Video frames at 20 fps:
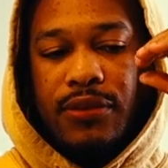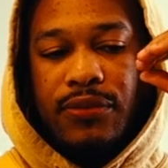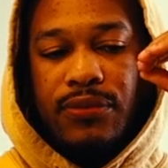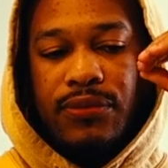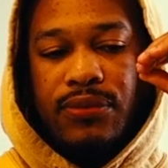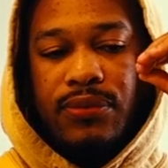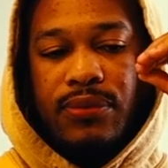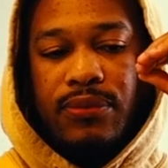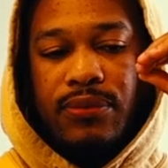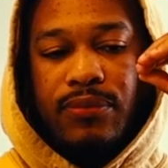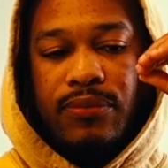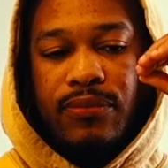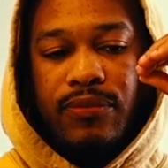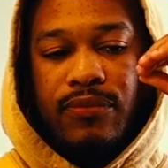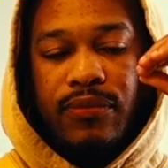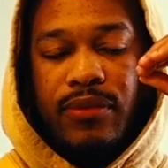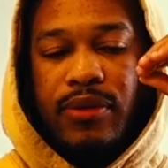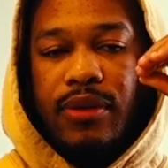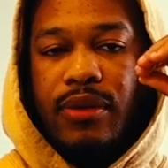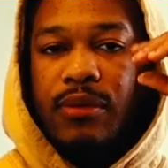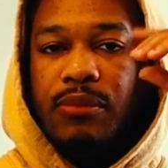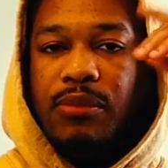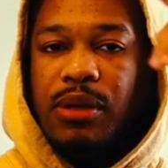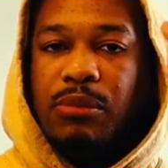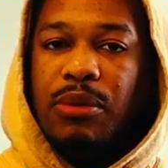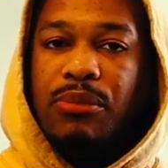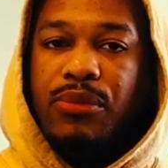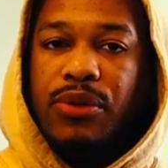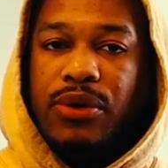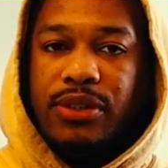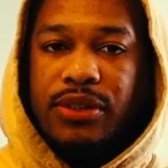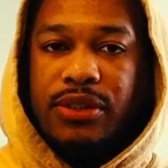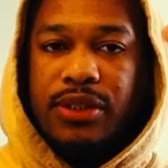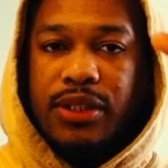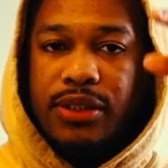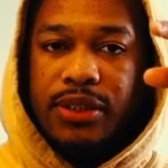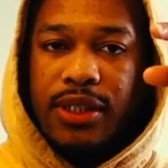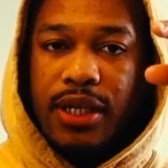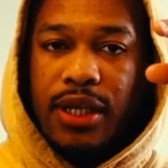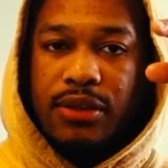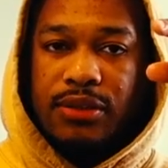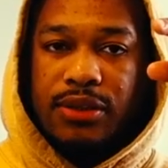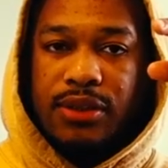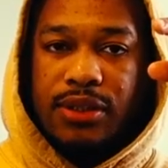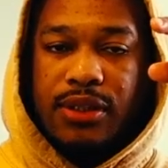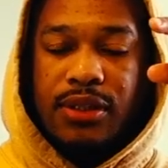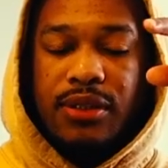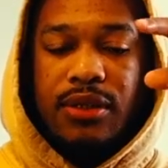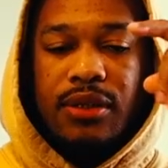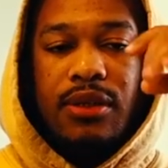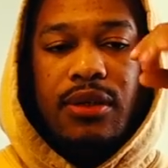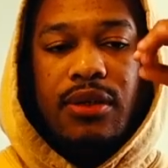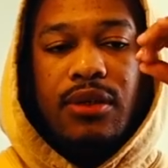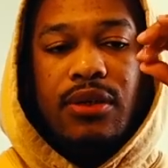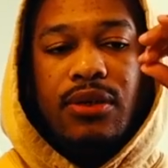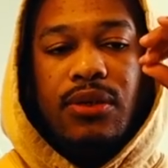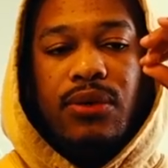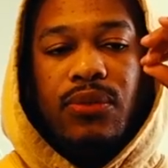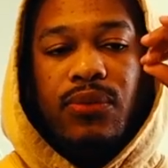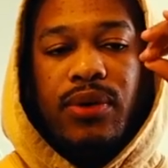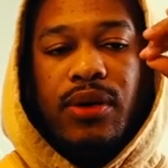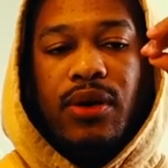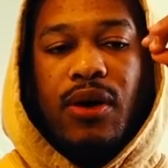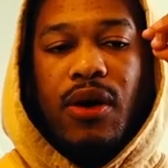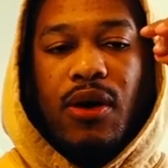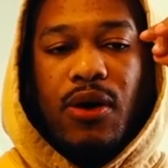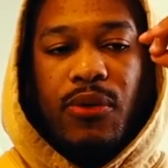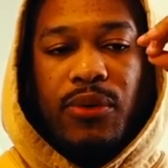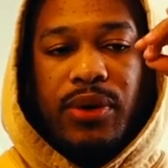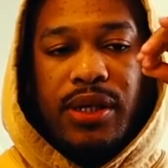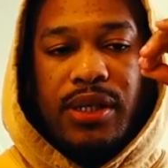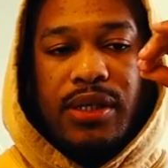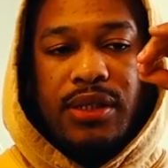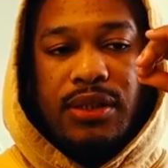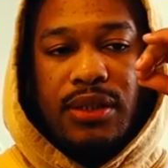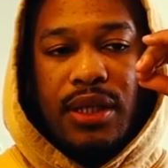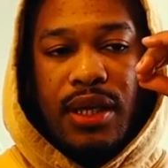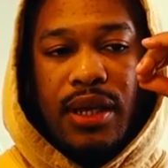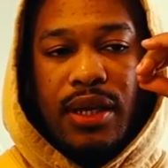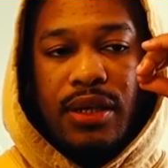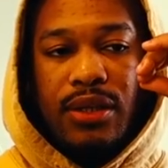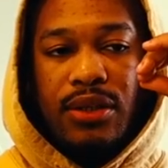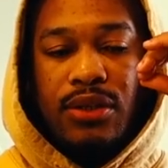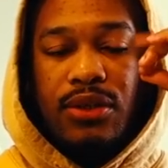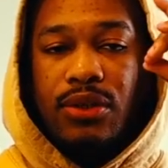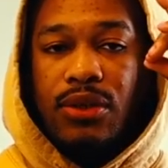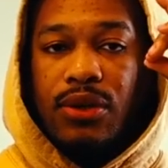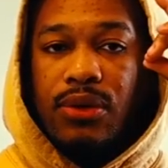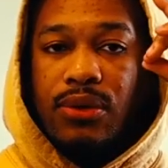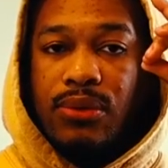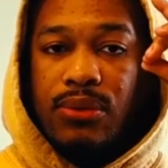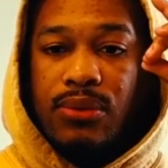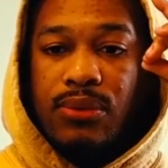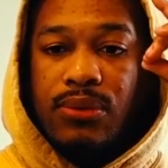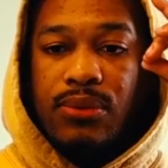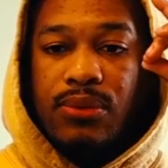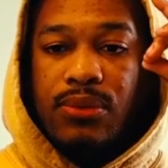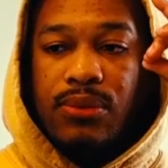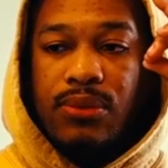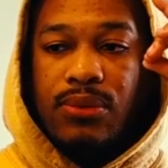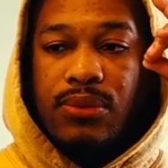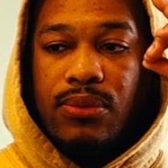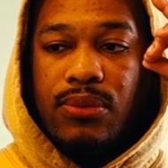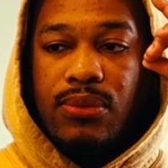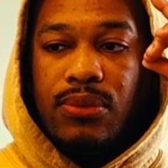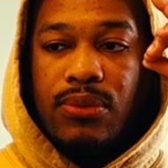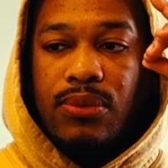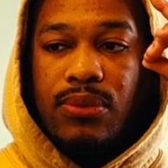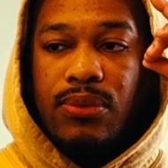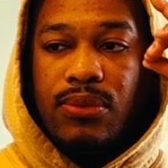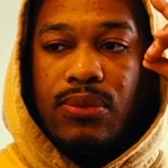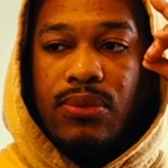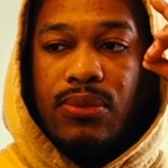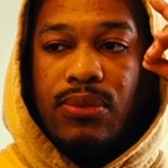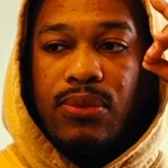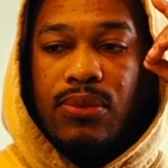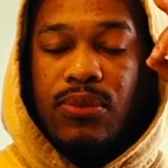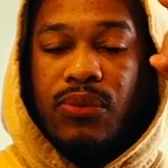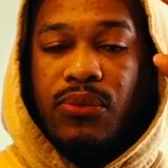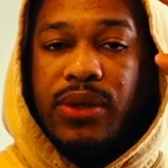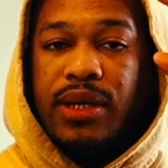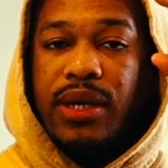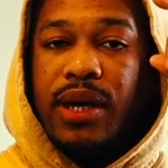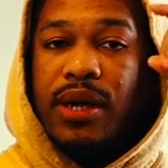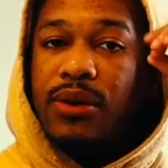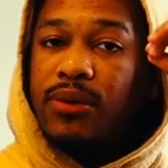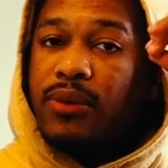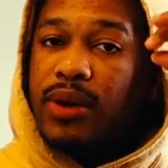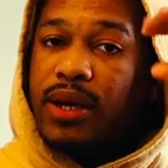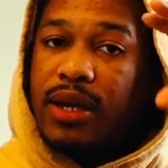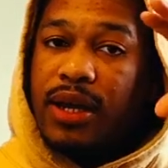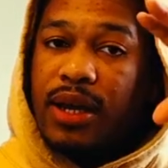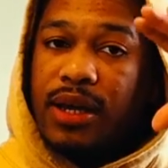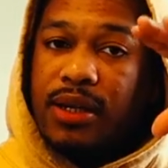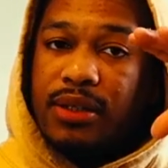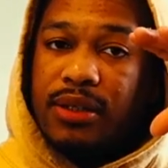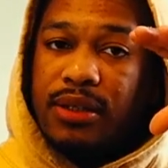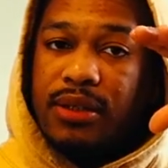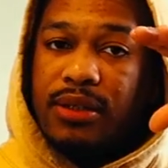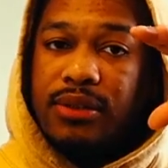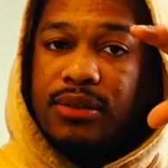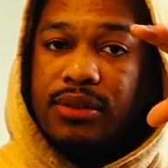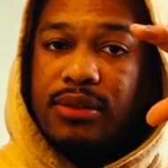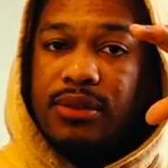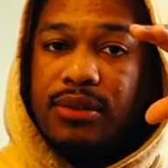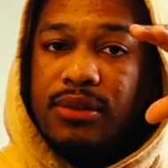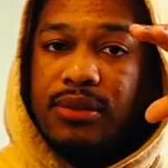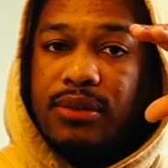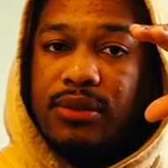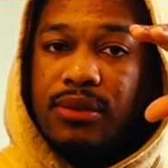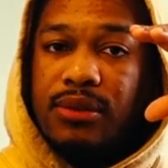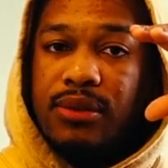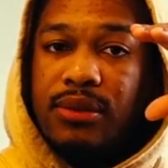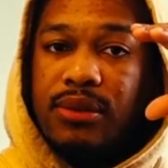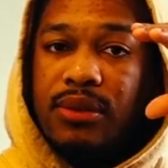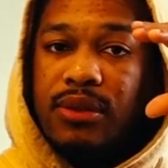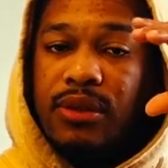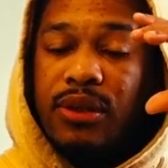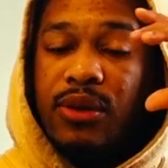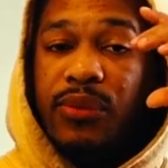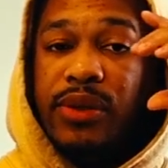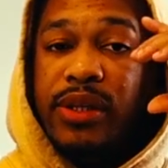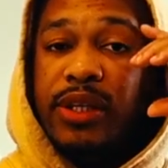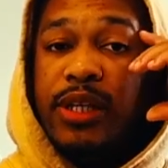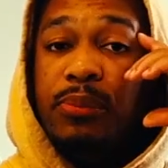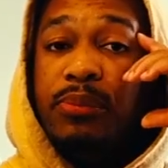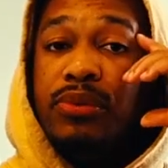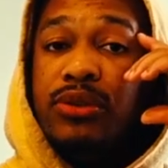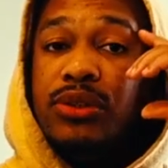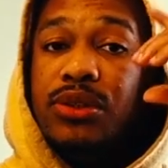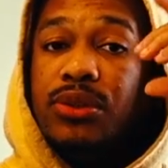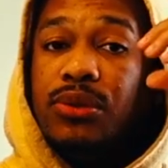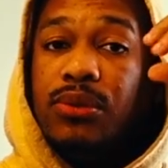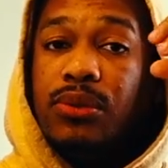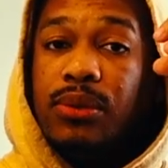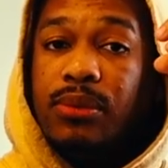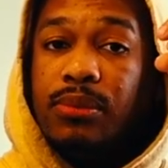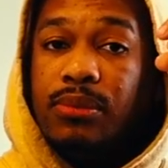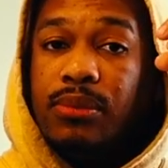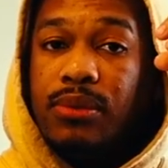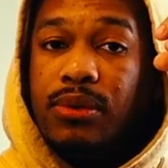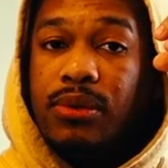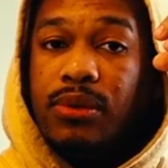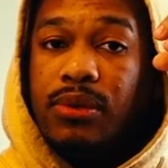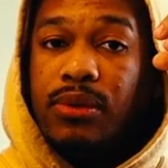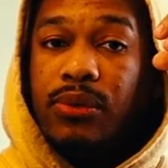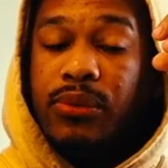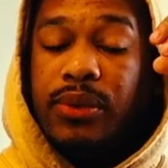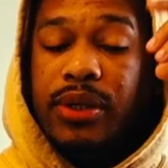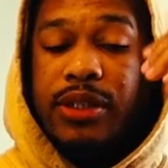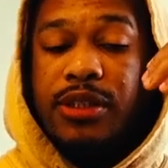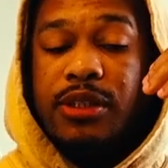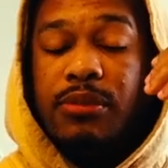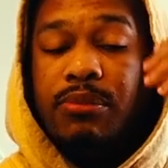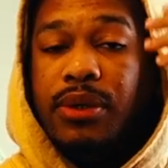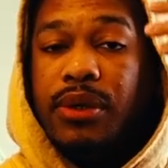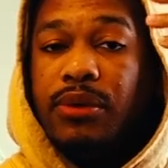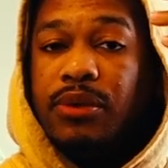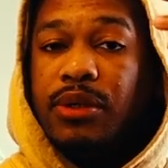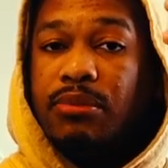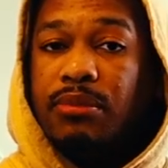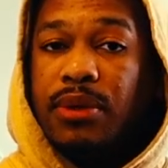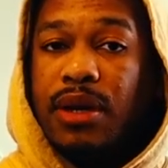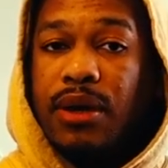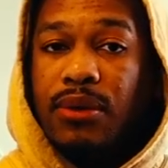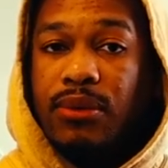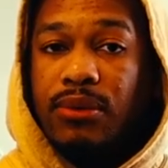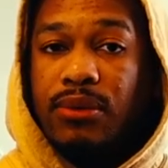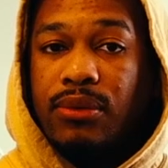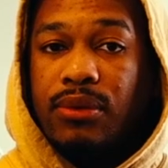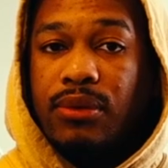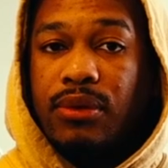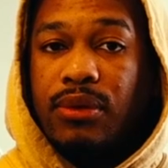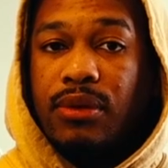if me and my boy Zeke, shout out Zeke, we always like, yo, we got great ideas and we need to pursue them. We need to build them out,